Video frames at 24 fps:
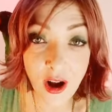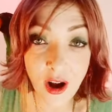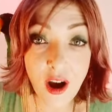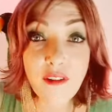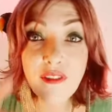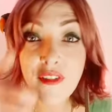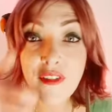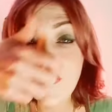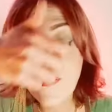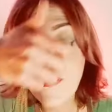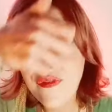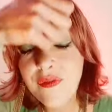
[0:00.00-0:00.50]

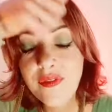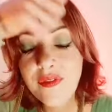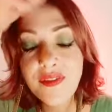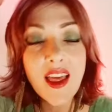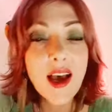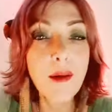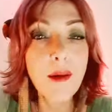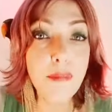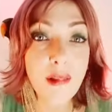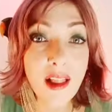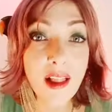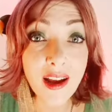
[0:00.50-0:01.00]
off of
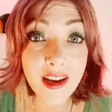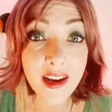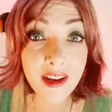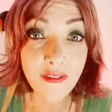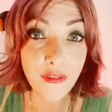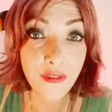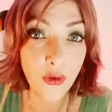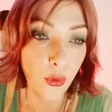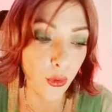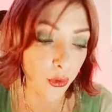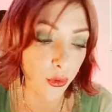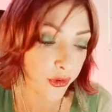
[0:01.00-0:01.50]
that
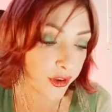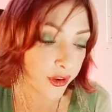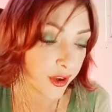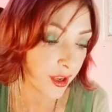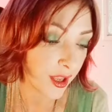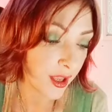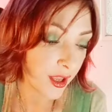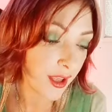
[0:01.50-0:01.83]
blindfold.